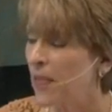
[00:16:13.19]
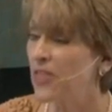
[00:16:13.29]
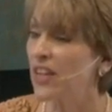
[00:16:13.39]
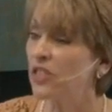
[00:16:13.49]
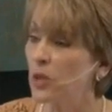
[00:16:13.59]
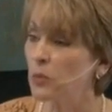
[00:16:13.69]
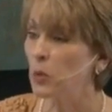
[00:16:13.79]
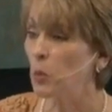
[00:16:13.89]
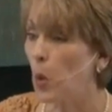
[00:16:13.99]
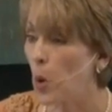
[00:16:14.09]
that the
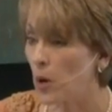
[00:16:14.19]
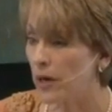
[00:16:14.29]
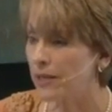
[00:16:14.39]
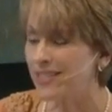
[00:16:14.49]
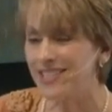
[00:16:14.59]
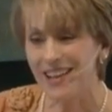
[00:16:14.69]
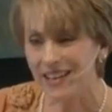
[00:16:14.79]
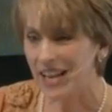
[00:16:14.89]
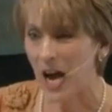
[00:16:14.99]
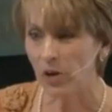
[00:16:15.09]
reward, it's
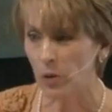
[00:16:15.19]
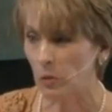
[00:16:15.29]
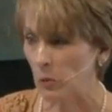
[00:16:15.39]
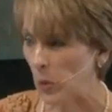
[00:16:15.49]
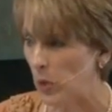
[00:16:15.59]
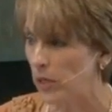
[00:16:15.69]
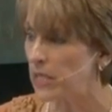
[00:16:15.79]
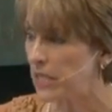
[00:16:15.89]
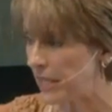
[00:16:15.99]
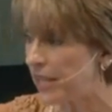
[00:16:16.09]
not an outer reward,
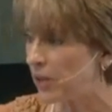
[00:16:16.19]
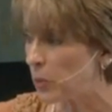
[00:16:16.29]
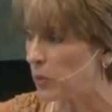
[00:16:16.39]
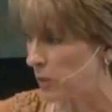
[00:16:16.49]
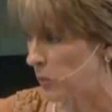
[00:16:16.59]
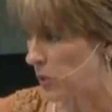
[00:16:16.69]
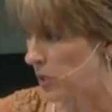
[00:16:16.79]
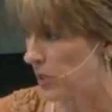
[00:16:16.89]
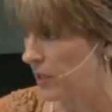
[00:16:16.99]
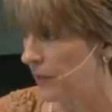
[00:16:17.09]
it's an inner reward.